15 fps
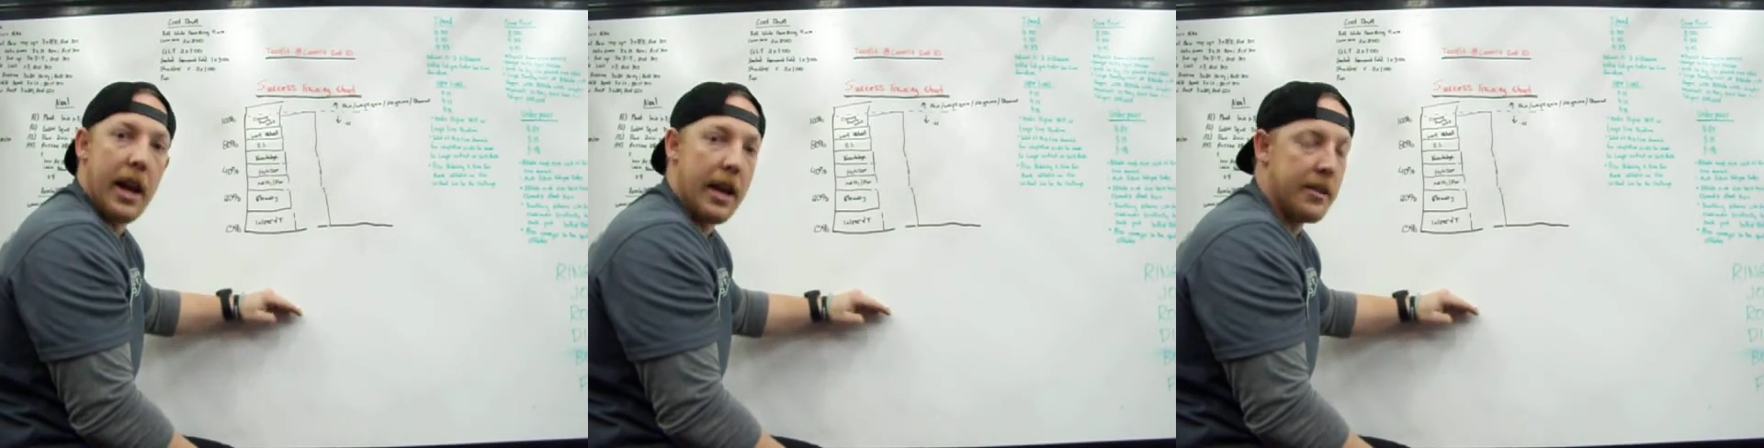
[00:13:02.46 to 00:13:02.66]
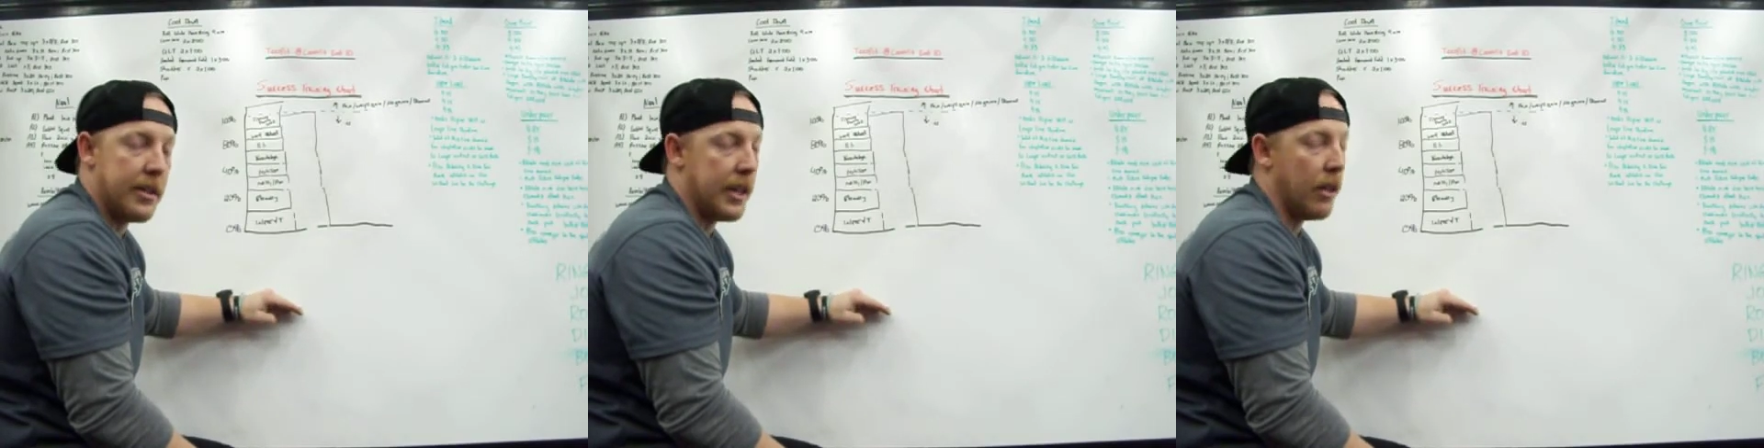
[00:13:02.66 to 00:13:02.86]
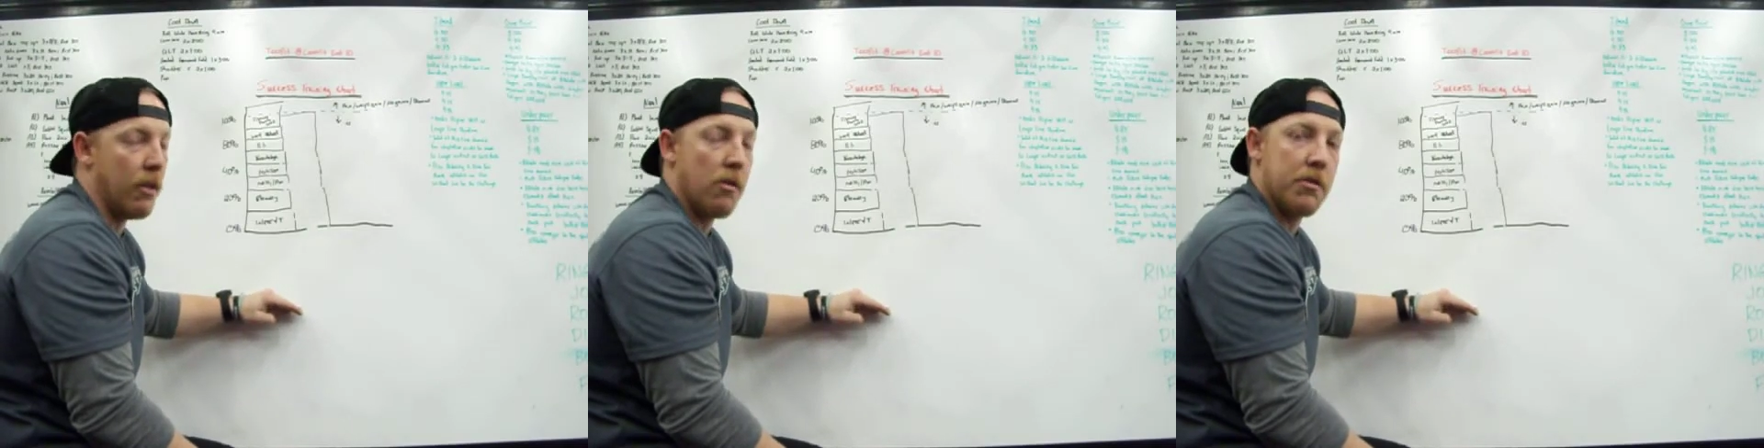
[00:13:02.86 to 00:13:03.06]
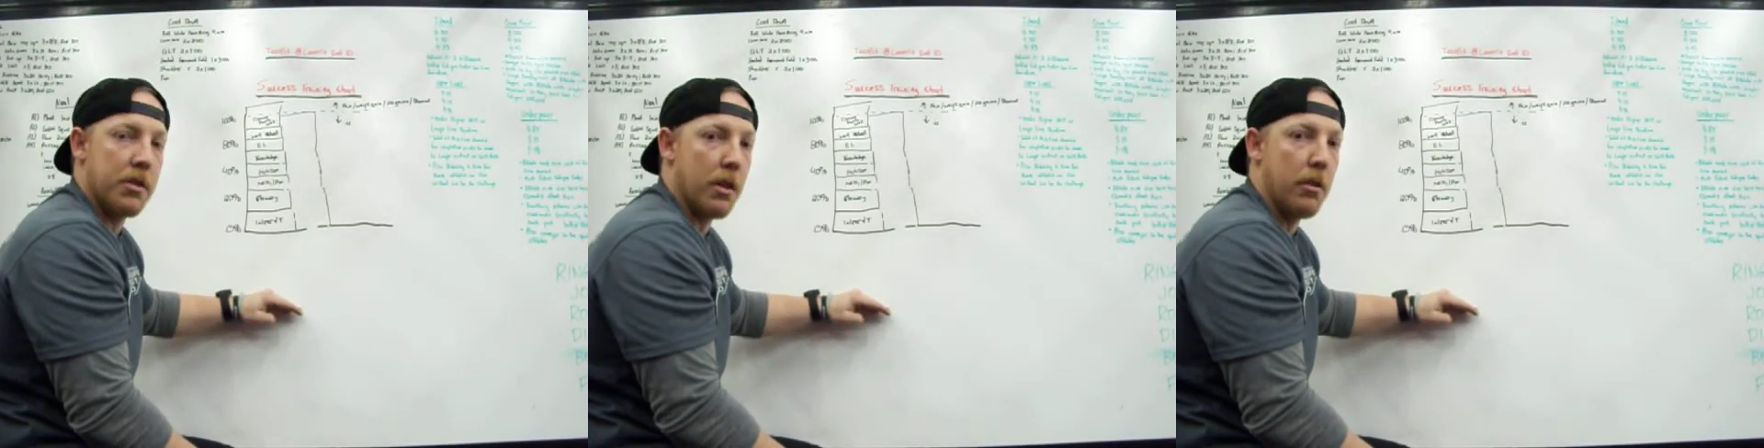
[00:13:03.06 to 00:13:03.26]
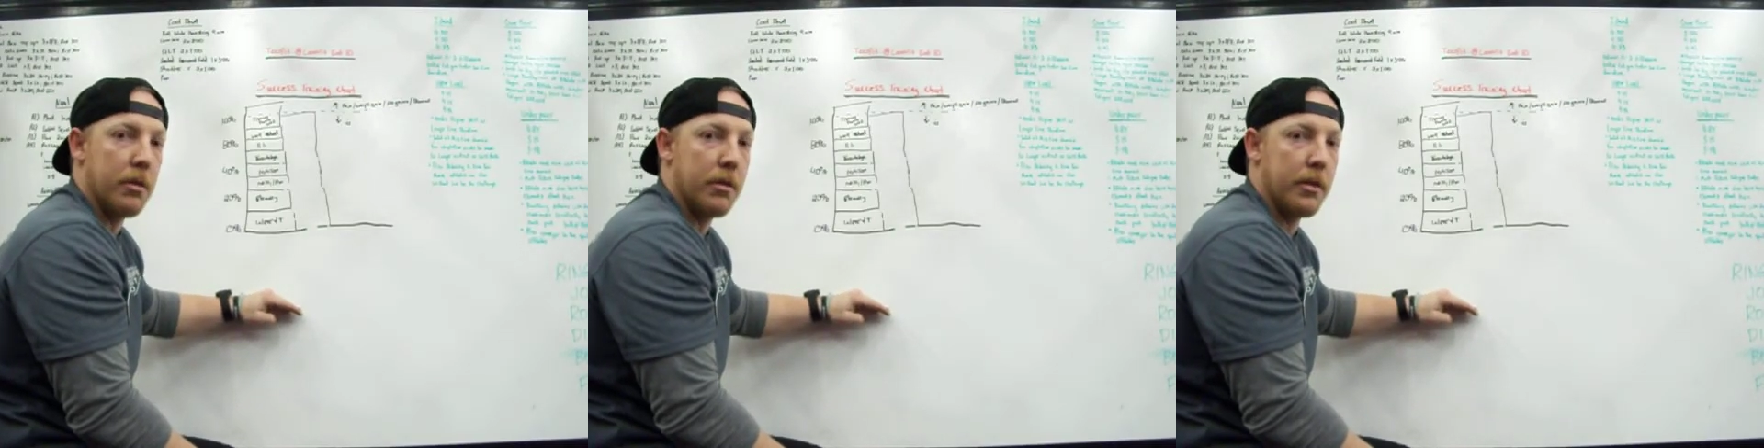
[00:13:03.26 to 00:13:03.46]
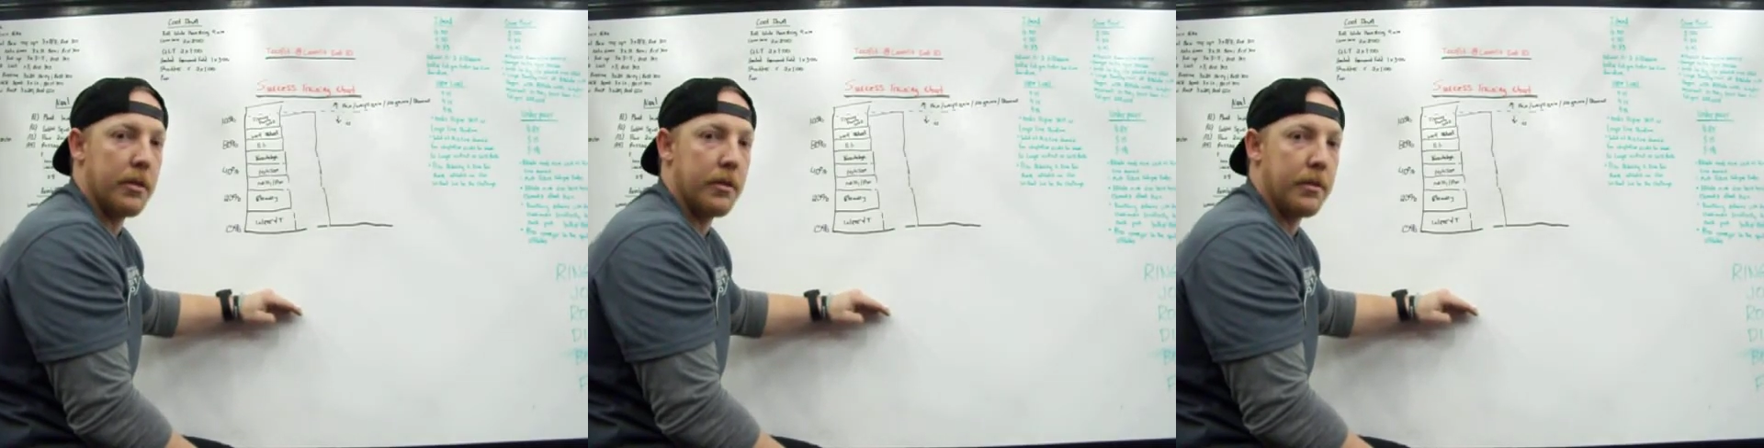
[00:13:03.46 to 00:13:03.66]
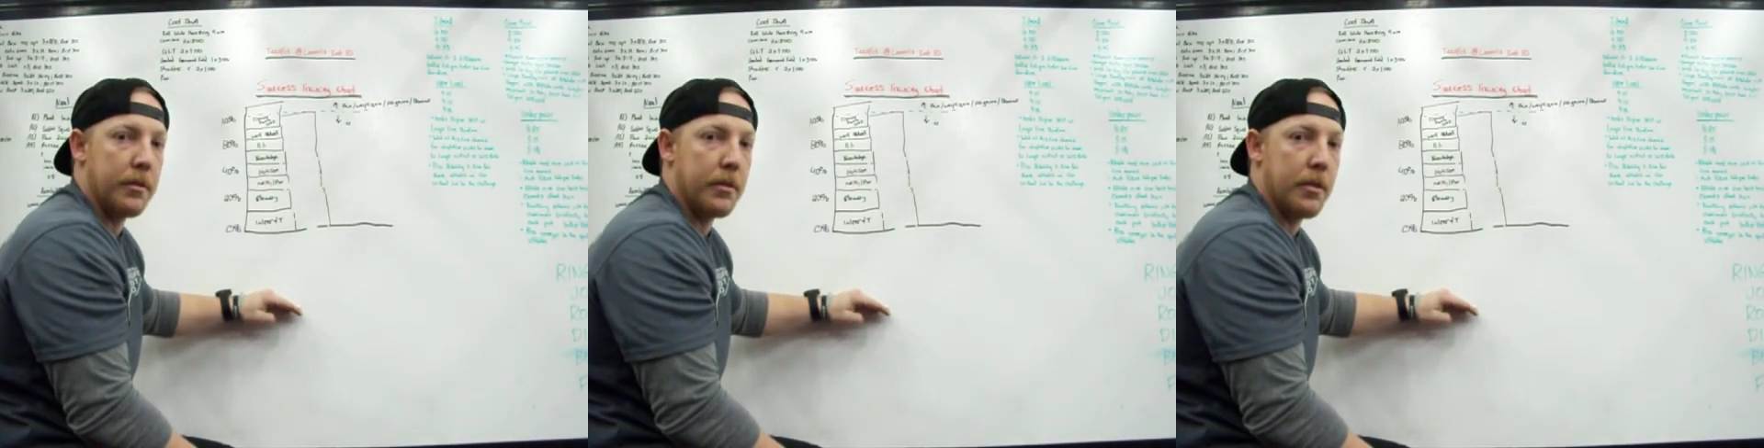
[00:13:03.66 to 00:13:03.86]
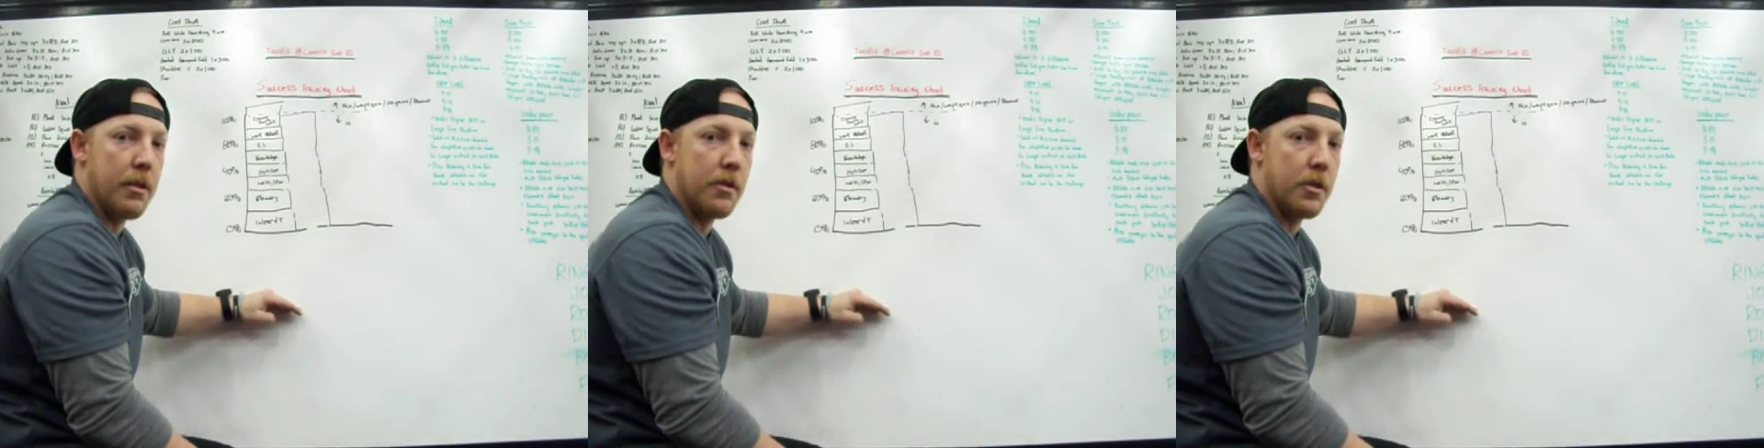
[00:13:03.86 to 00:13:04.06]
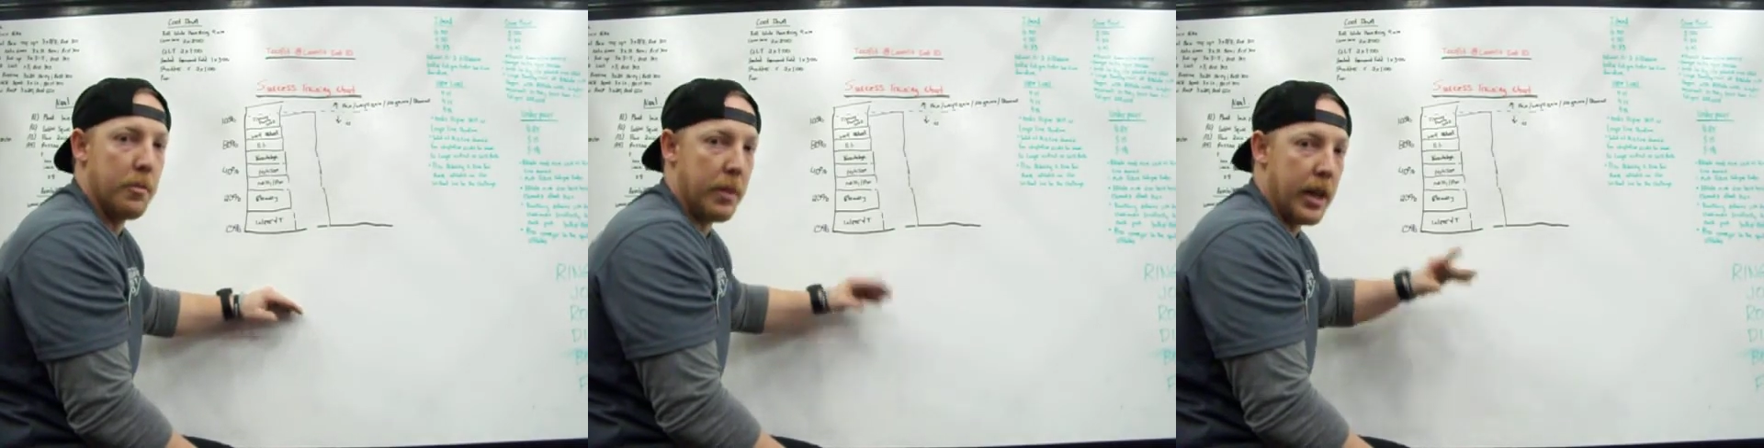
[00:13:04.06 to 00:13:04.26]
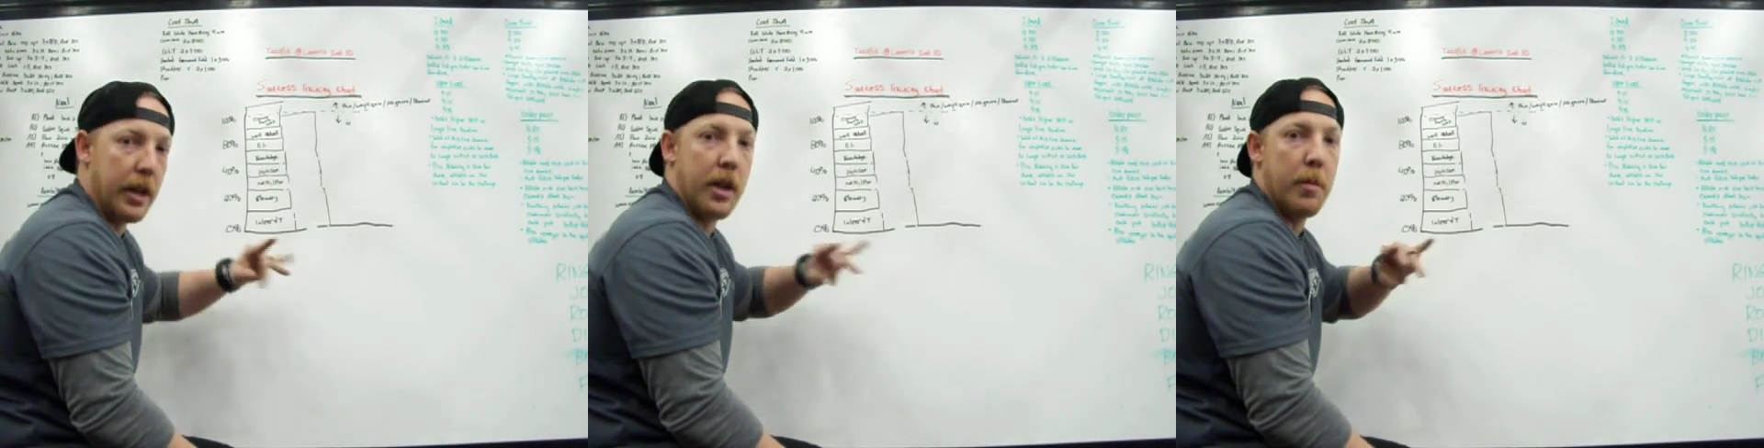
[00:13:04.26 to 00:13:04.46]
has 0 results. So
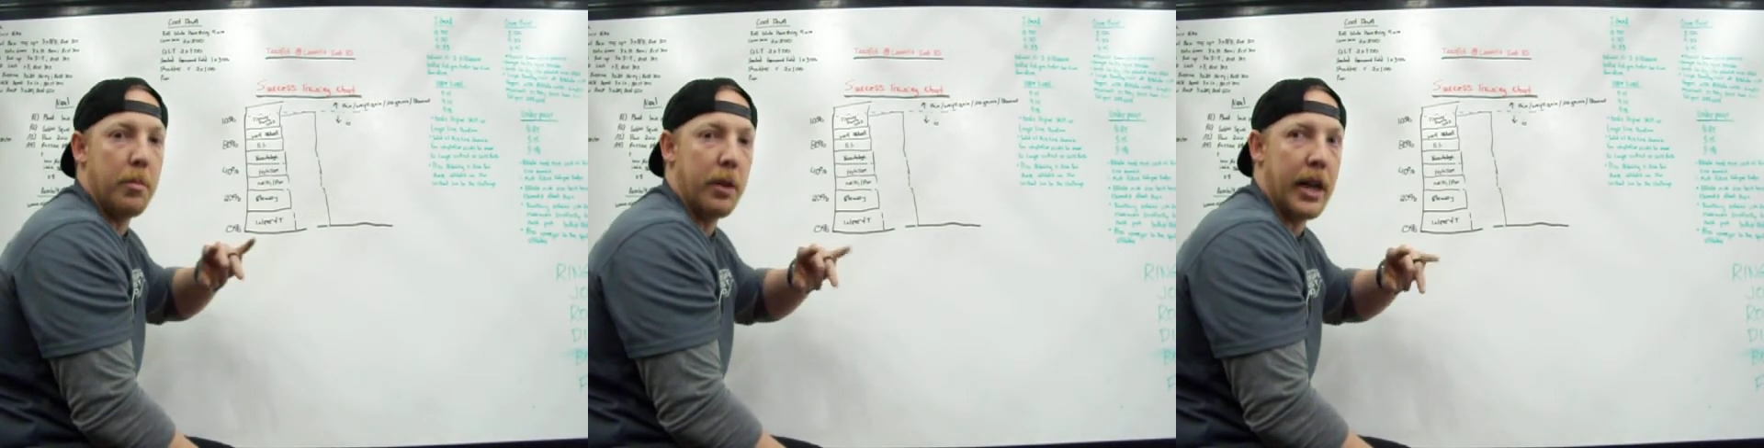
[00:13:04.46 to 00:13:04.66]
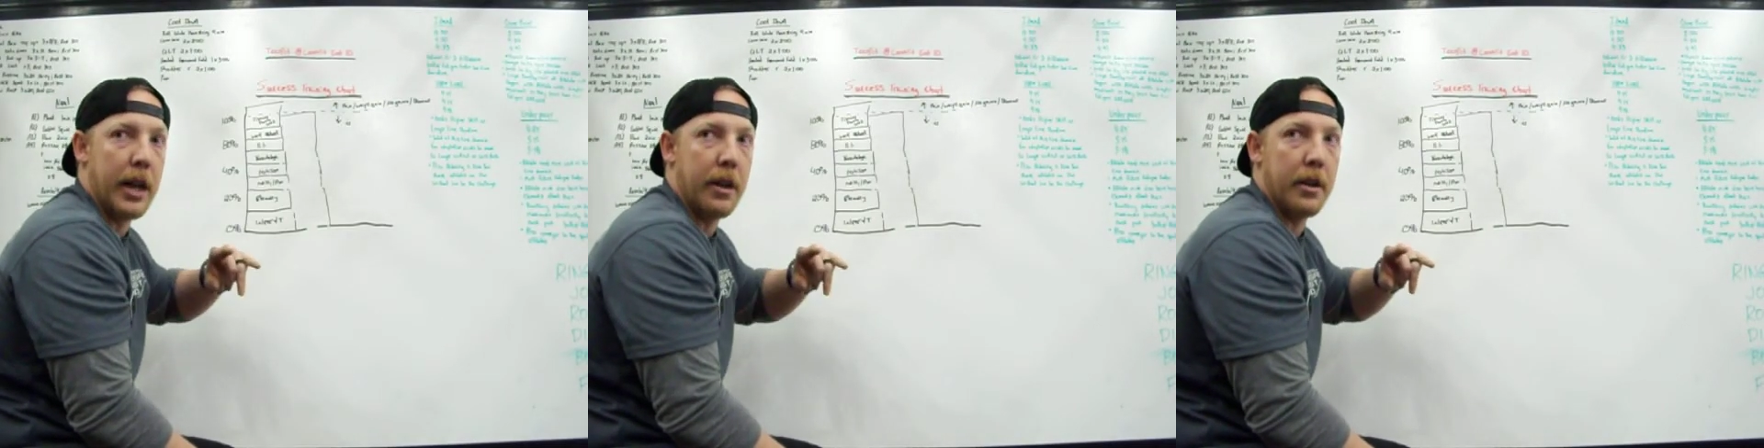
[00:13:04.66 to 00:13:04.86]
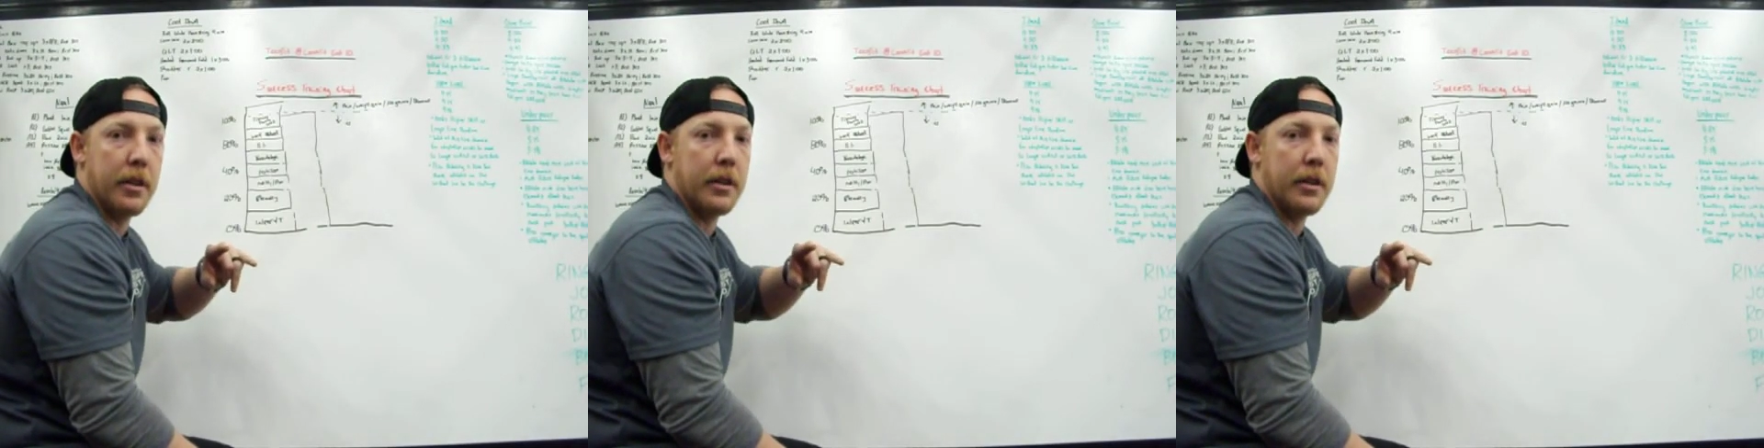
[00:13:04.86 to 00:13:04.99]
be a good planner.